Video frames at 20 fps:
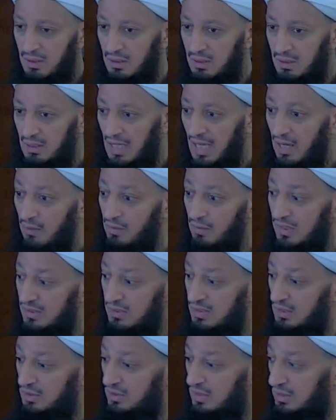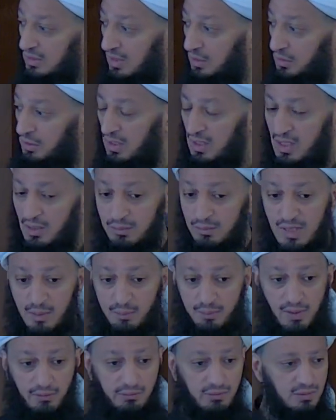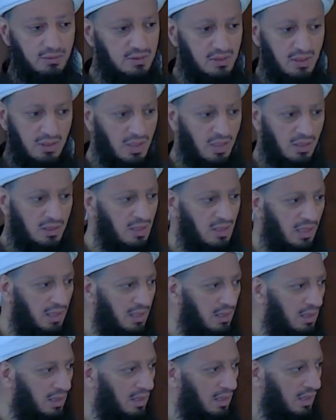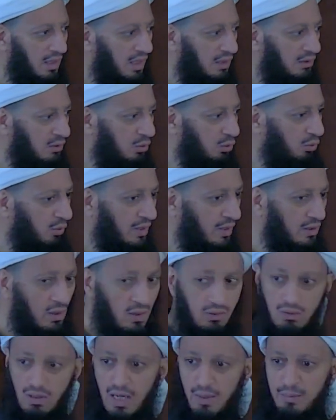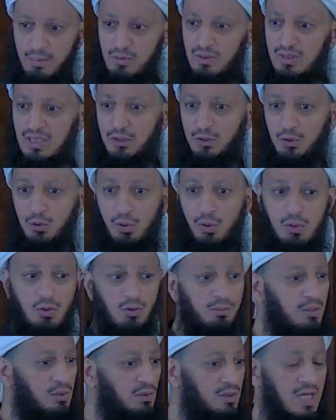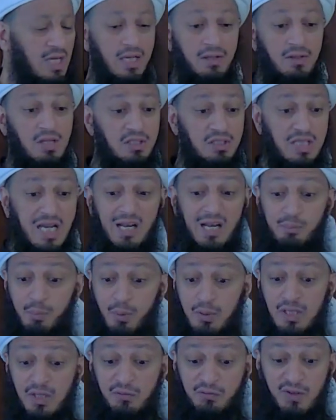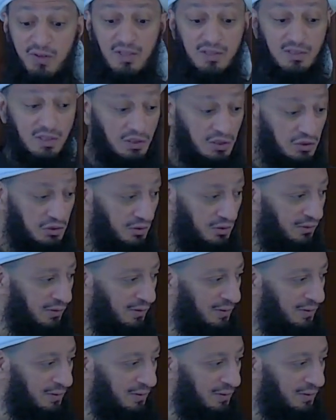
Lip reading: Now as this discussion comes up, everyone's thinking, yeah, I don't know what. Oh, because I saw you, because they started pointing fingers at each other.